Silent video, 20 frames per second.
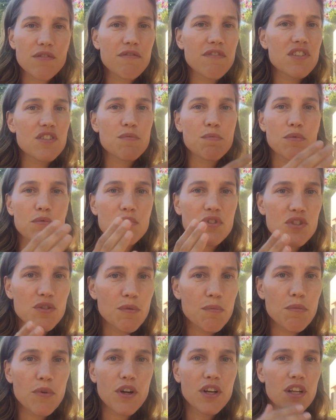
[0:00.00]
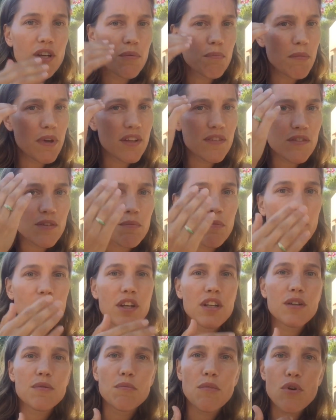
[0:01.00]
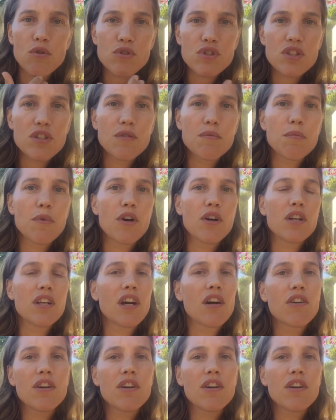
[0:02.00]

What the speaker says: of our spiritual body, our mental body, our emotional body,